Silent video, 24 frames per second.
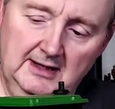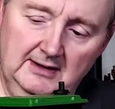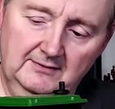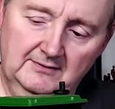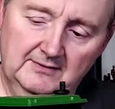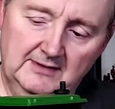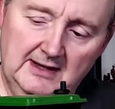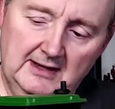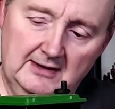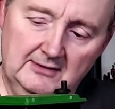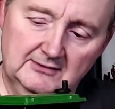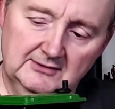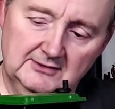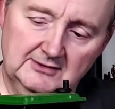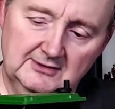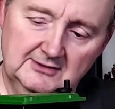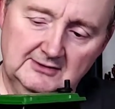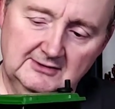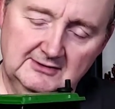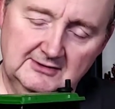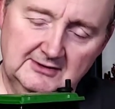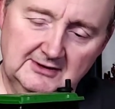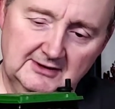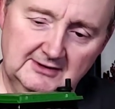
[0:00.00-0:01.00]

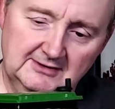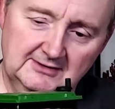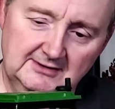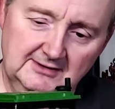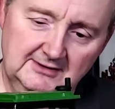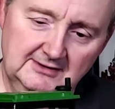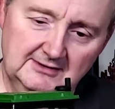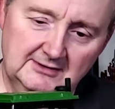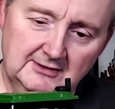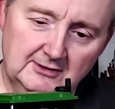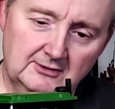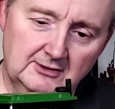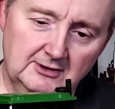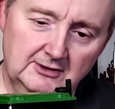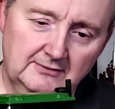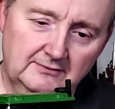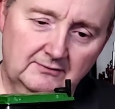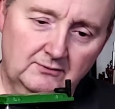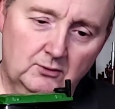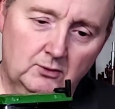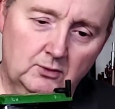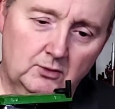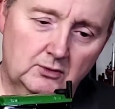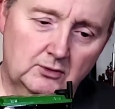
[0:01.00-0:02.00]
8060
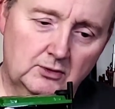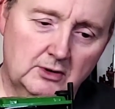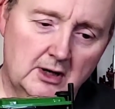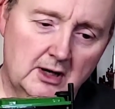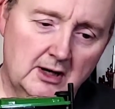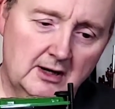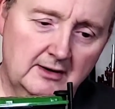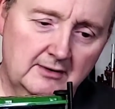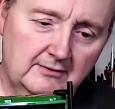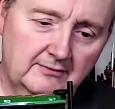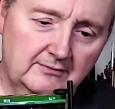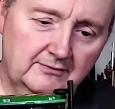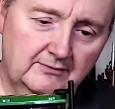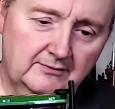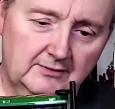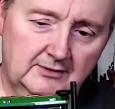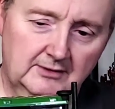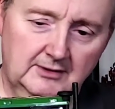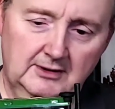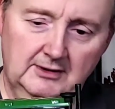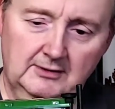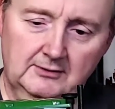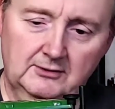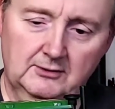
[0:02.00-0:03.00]
series 4-wheel drive
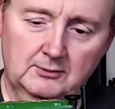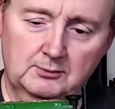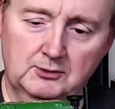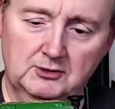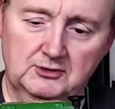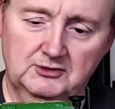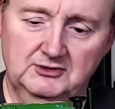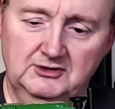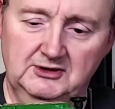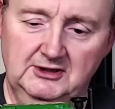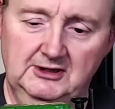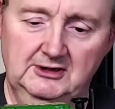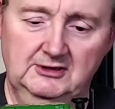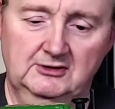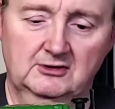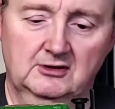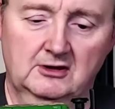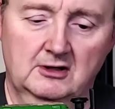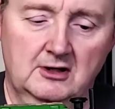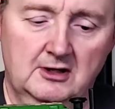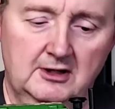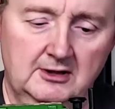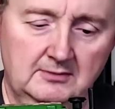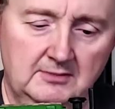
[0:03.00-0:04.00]
in the Prestige
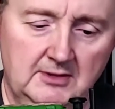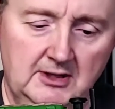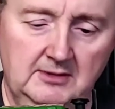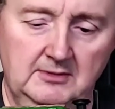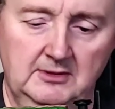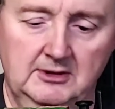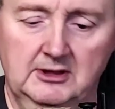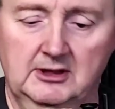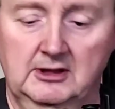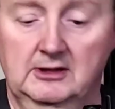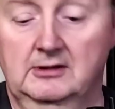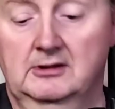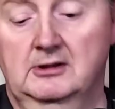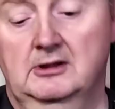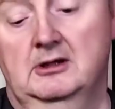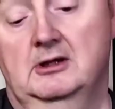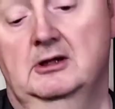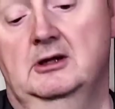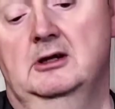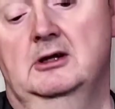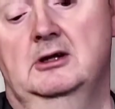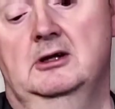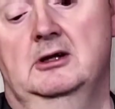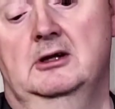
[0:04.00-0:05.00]
line, maybe a
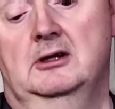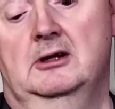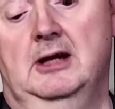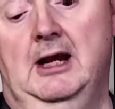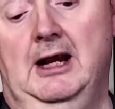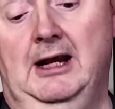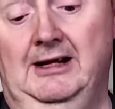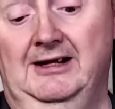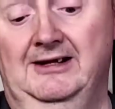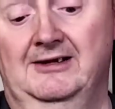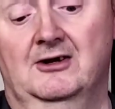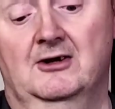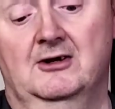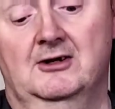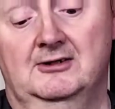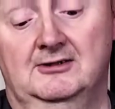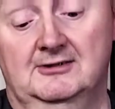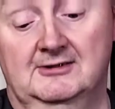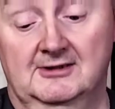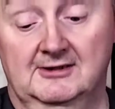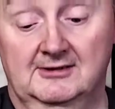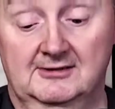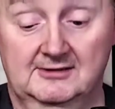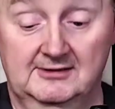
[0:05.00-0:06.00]

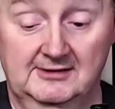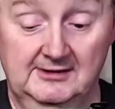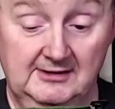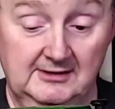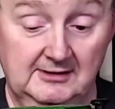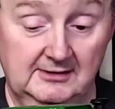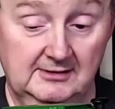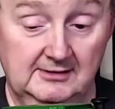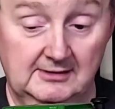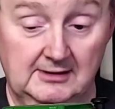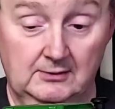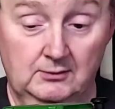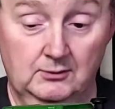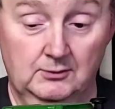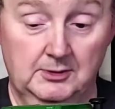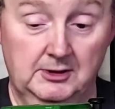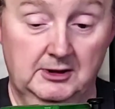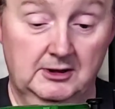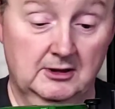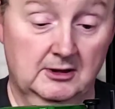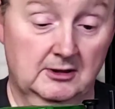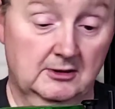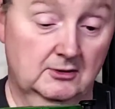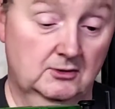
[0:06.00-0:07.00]
8960. That would
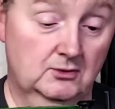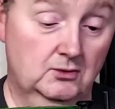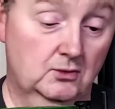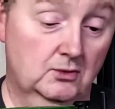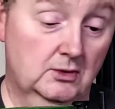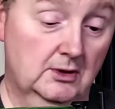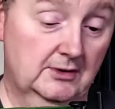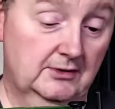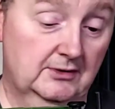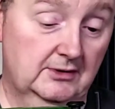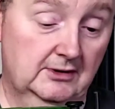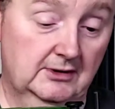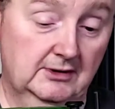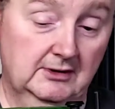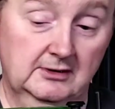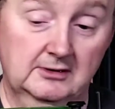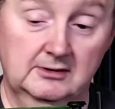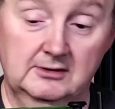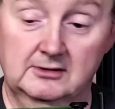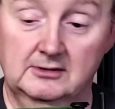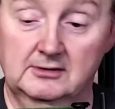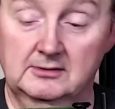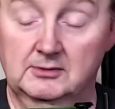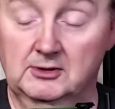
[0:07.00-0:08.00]
be kind of cool, I
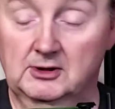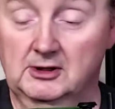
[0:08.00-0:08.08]
think.